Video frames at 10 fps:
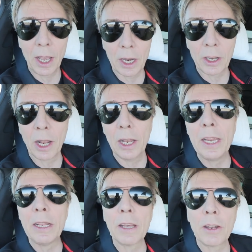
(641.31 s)
I'm gonna
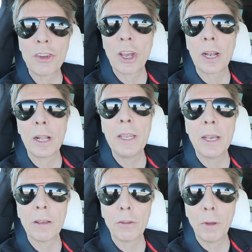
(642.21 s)
link that channel
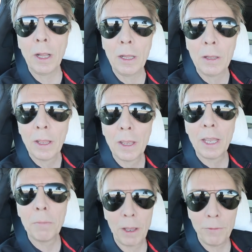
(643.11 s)
here as well
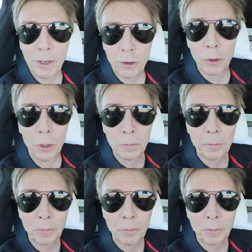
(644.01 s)
in my video